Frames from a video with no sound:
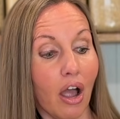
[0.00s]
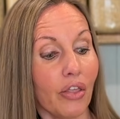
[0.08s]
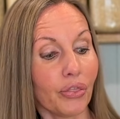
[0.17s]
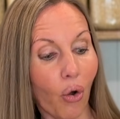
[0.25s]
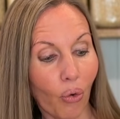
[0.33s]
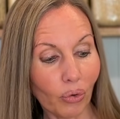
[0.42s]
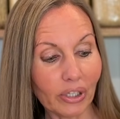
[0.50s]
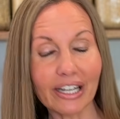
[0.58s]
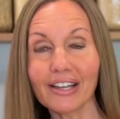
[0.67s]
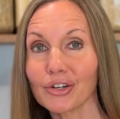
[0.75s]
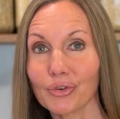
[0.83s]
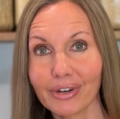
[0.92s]
the only
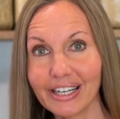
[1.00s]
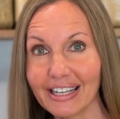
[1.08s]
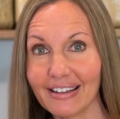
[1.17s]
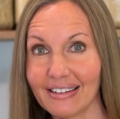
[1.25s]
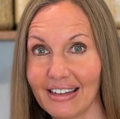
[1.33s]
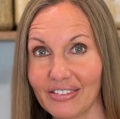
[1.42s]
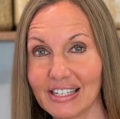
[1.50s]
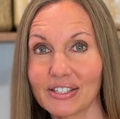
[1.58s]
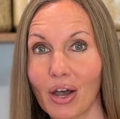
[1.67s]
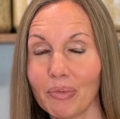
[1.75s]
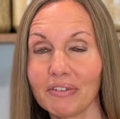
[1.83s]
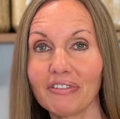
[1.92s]
ingredient in this
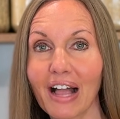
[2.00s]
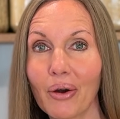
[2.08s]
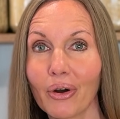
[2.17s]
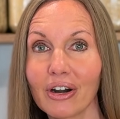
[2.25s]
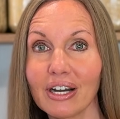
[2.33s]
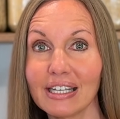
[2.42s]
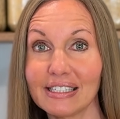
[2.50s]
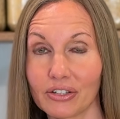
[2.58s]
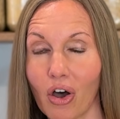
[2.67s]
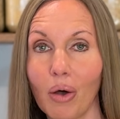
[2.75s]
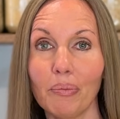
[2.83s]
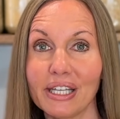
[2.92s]
almond flour is
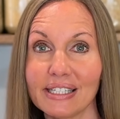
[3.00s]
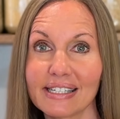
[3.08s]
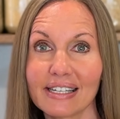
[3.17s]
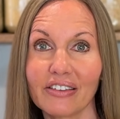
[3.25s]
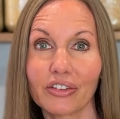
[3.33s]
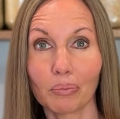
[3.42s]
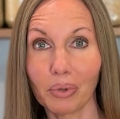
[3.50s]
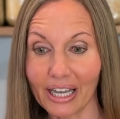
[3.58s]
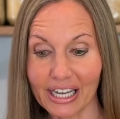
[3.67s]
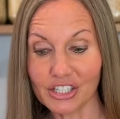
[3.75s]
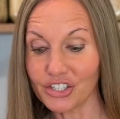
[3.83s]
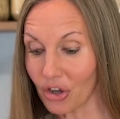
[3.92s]
almonds. They're
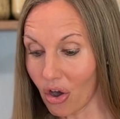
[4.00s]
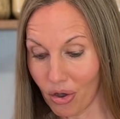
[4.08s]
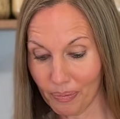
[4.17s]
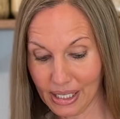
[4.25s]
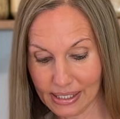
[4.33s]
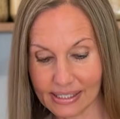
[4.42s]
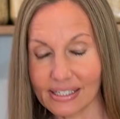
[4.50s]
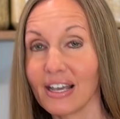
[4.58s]
blanched almonds.